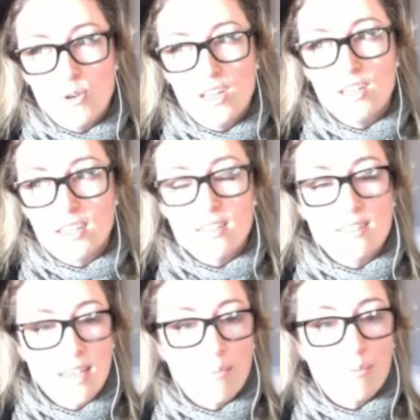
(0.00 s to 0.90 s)
in a
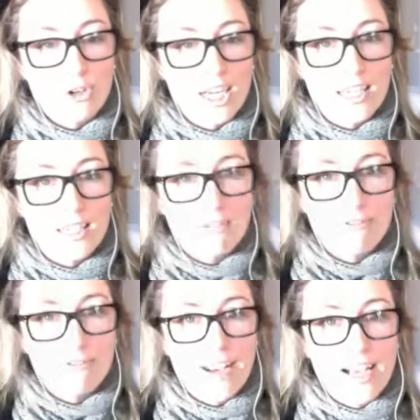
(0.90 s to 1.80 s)
contemporary
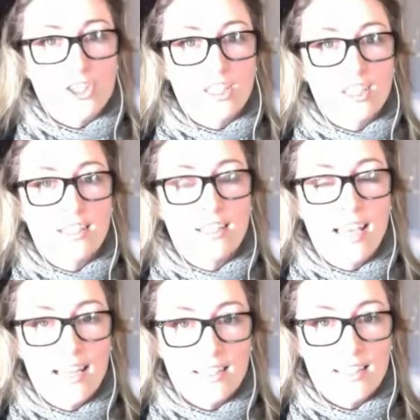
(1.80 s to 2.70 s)
fashion
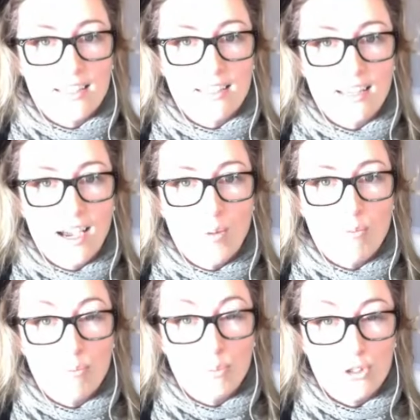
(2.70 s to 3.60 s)
and
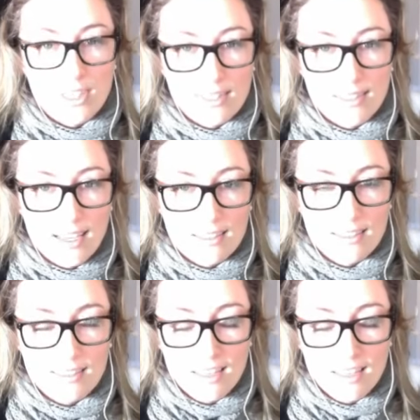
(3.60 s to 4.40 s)
beauty sense.